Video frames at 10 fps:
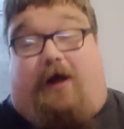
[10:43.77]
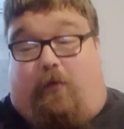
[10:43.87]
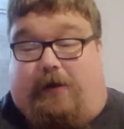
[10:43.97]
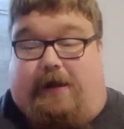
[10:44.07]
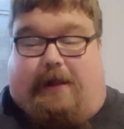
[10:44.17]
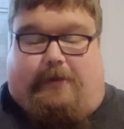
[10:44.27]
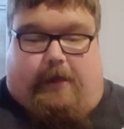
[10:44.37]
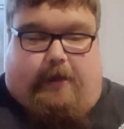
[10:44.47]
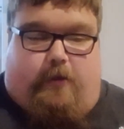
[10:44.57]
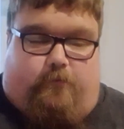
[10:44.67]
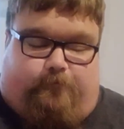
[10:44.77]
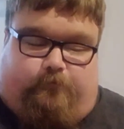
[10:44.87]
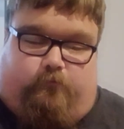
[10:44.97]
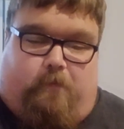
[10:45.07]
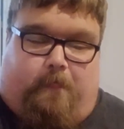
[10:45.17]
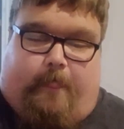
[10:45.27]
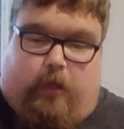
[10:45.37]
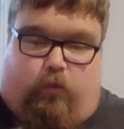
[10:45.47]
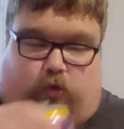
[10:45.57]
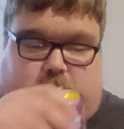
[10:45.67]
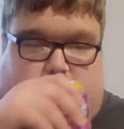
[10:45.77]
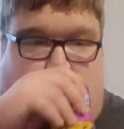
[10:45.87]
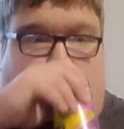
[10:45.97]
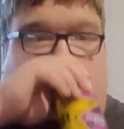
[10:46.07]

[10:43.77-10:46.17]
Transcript: I went in that day was